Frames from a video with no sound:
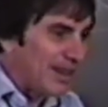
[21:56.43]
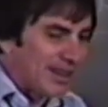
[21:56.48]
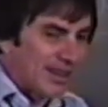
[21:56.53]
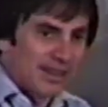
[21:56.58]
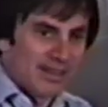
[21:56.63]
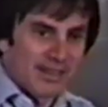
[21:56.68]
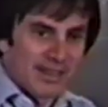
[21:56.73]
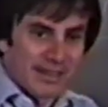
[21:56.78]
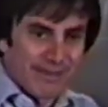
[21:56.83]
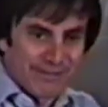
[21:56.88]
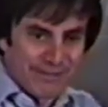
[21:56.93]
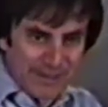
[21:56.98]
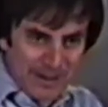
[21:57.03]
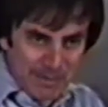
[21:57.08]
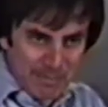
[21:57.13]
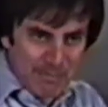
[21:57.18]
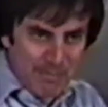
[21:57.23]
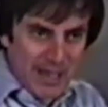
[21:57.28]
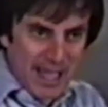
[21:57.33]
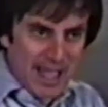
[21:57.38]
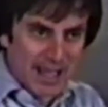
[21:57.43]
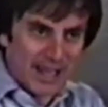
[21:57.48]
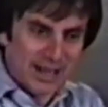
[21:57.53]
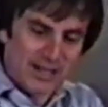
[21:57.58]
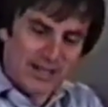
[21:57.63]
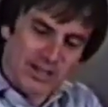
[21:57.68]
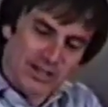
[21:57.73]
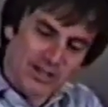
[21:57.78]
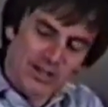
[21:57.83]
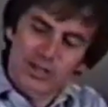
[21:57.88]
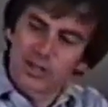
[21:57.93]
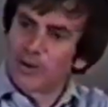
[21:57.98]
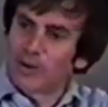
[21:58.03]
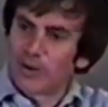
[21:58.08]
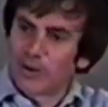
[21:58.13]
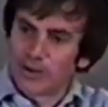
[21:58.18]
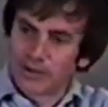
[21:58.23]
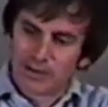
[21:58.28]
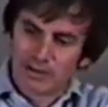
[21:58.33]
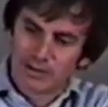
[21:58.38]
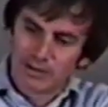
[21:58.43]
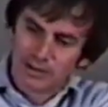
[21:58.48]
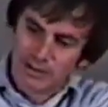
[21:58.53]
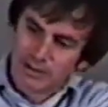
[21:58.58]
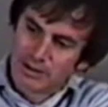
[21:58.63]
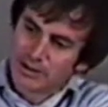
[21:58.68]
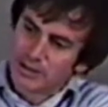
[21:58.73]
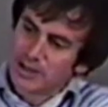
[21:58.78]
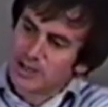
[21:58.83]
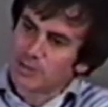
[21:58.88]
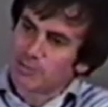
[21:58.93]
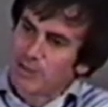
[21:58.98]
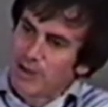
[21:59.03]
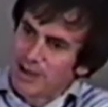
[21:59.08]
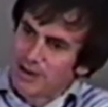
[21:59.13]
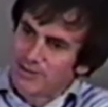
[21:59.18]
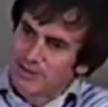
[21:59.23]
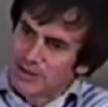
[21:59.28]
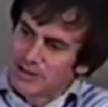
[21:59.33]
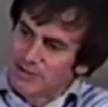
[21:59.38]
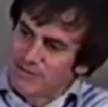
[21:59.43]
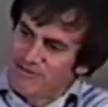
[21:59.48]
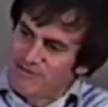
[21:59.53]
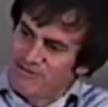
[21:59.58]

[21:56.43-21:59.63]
and the thing flipped back and just soared this part of us